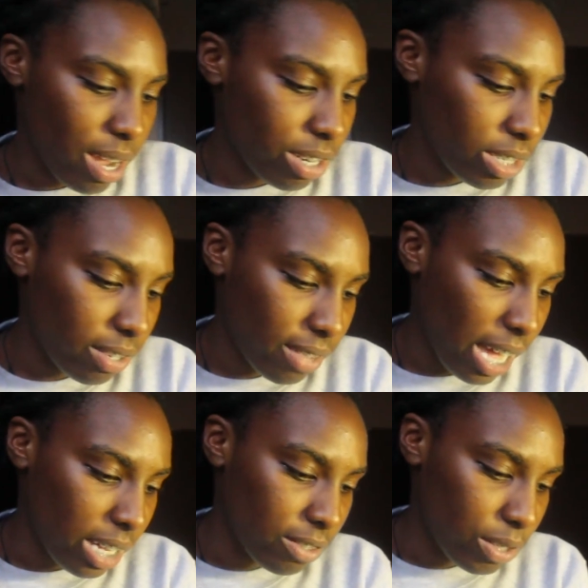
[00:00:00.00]
energy, if
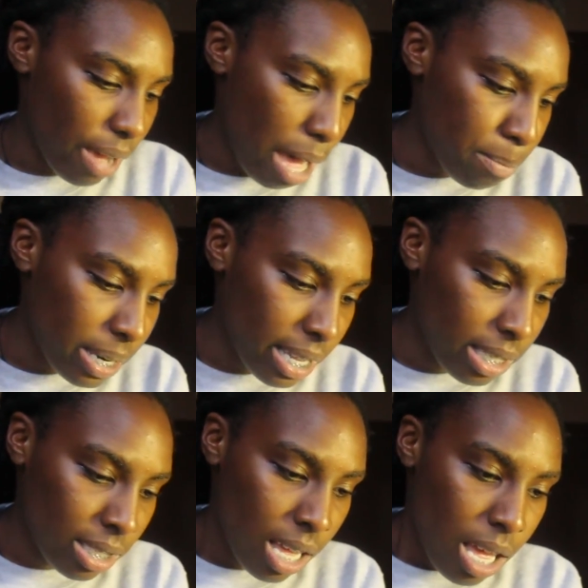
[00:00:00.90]
that gives you
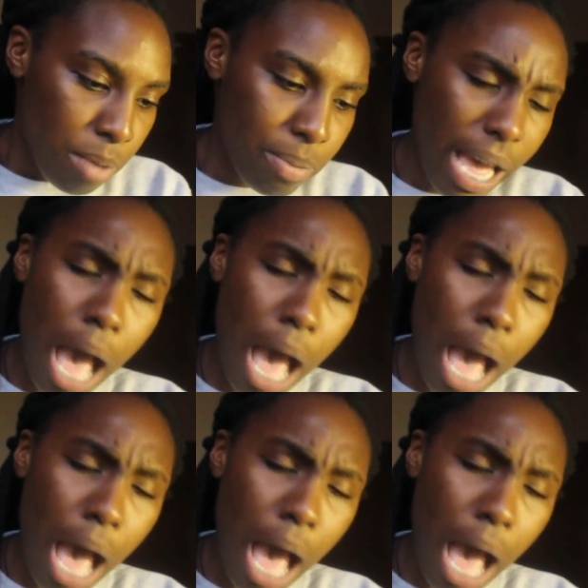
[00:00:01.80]
happiness. But